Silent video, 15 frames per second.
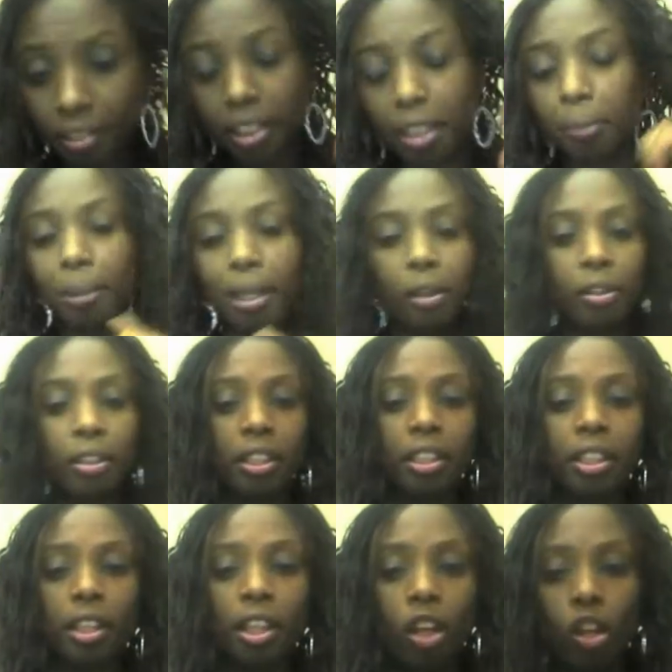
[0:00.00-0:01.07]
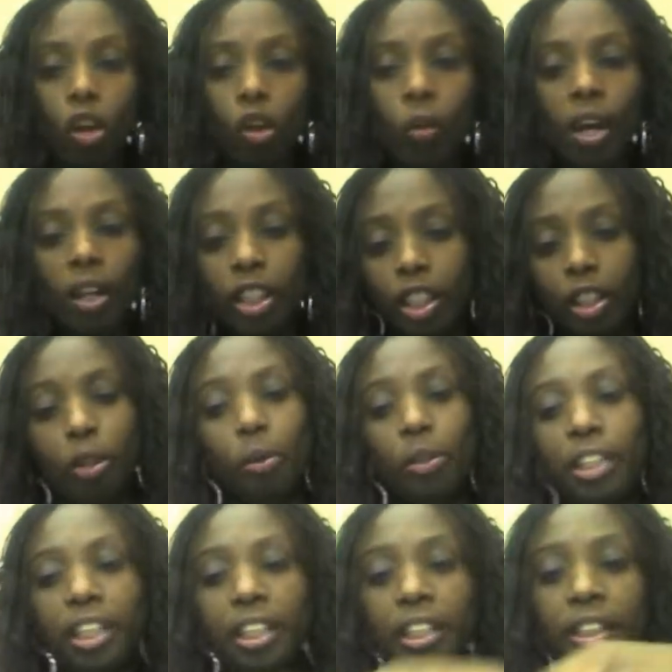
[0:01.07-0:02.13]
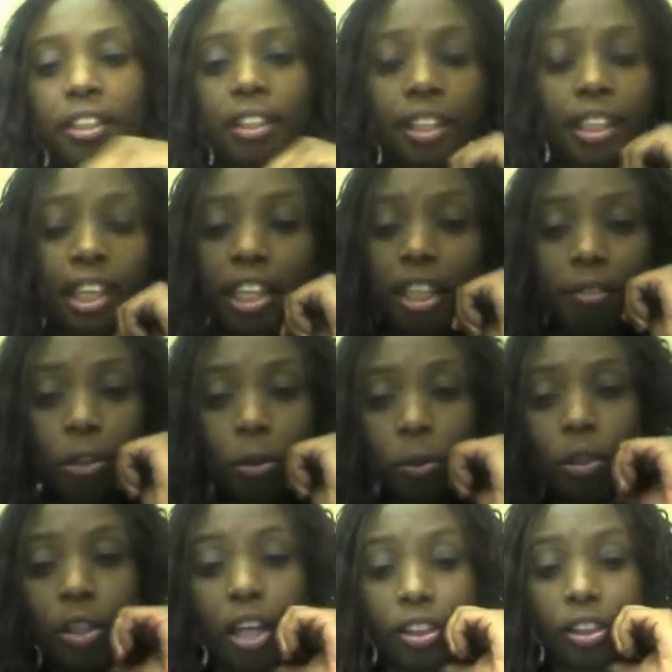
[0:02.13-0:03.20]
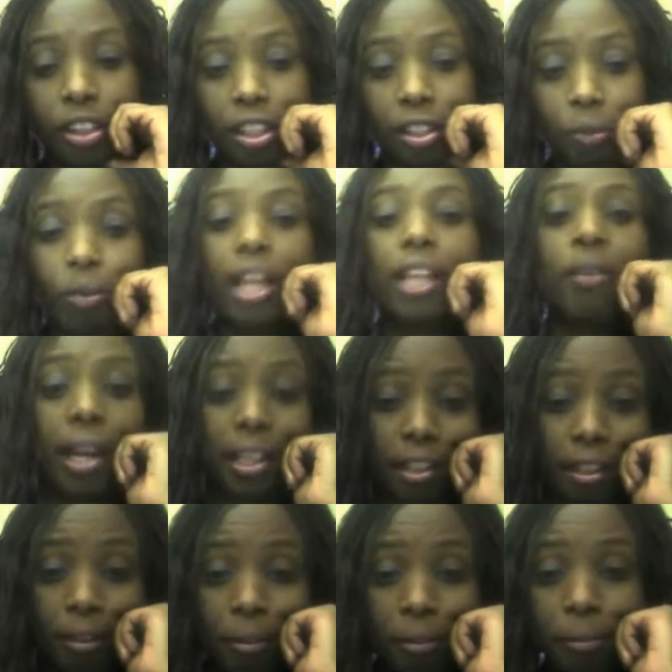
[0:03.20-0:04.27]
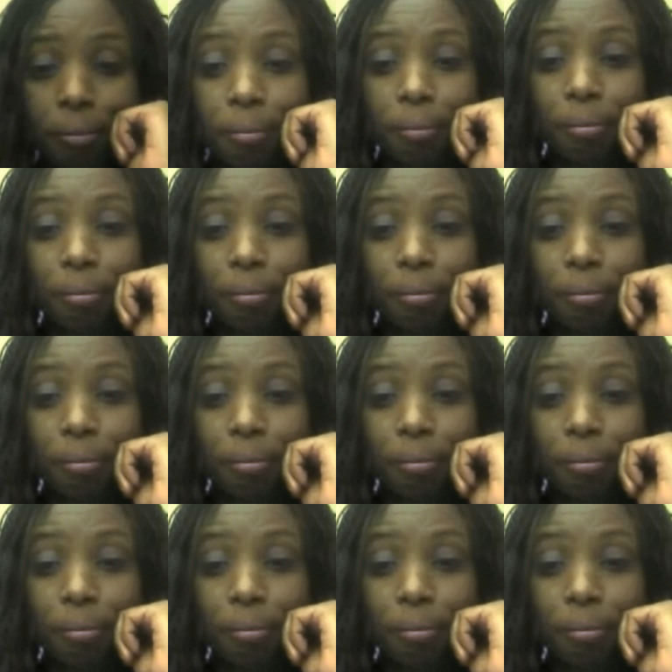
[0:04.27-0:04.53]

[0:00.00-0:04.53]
This man on the ground is useless. He ain't even doing nothing. Right there.